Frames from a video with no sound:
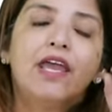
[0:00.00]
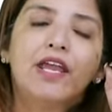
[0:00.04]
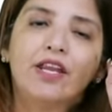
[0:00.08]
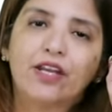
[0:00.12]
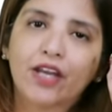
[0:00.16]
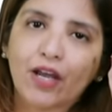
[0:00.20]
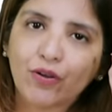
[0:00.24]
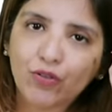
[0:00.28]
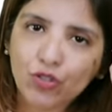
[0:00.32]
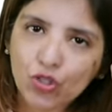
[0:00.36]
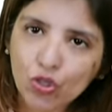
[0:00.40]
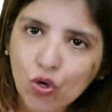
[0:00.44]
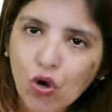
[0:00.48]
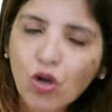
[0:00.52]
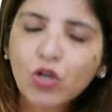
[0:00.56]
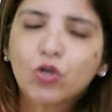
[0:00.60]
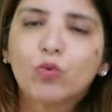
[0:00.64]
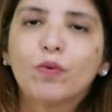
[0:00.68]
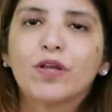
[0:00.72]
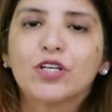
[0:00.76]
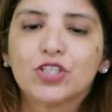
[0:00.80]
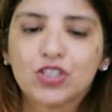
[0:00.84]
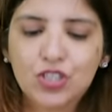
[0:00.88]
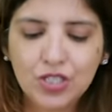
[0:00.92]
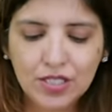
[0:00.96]
Now, your
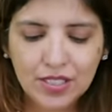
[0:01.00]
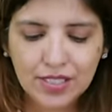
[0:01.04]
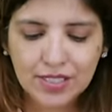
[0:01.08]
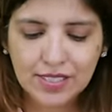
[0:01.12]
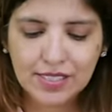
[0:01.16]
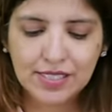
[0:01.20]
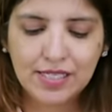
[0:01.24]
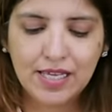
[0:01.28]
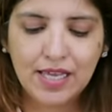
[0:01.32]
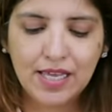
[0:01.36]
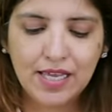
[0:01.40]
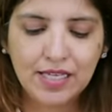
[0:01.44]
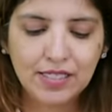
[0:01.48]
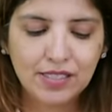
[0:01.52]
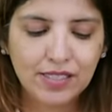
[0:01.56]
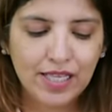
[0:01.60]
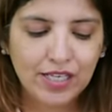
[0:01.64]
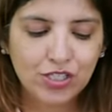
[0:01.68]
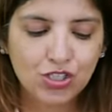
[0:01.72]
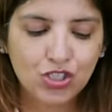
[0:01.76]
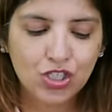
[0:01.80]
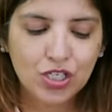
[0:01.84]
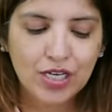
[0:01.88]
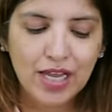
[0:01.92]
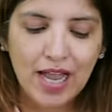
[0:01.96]
question is saying
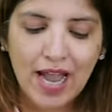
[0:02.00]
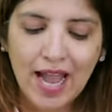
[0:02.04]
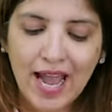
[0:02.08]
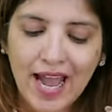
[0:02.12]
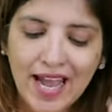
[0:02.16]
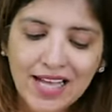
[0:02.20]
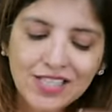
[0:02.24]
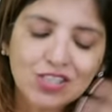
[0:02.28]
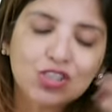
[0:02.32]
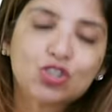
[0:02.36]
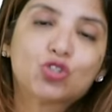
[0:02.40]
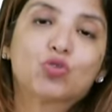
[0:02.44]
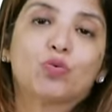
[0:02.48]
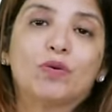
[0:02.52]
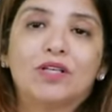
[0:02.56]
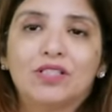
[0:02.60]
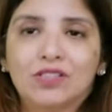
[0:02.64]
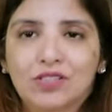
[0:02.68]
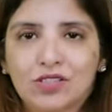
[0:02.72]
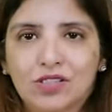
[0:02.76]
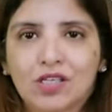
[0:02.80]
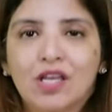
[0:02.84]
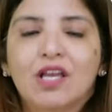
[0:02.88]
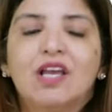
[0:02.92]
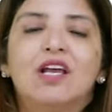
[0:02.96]
that she has
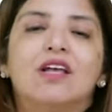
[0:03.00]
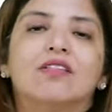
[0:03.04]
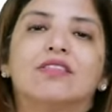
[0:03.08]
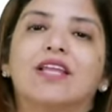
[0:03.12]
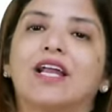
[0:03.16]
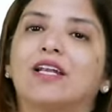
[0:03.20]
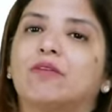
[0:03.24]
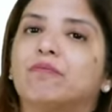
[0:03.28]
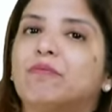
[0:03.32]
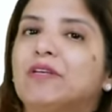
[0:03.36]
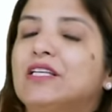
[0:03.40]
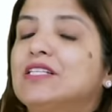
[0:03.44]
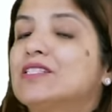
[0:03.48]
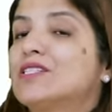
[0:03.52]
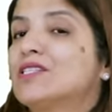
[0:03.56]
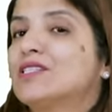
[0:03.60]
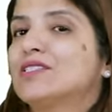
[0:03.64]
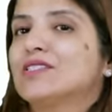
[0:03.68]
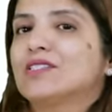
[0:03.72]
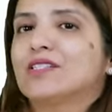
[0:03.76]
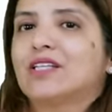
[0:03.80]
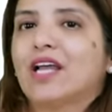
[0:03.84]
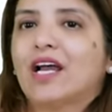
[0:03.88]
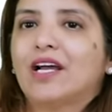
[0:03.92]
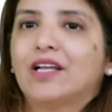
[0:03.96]
twins. That means
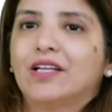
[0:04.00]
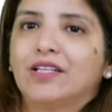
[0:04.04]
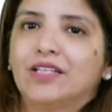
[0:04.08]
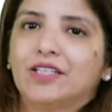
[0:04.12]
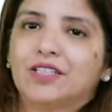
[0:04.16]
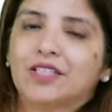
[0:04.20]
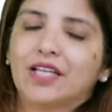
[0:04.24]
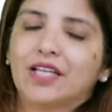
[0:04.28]
that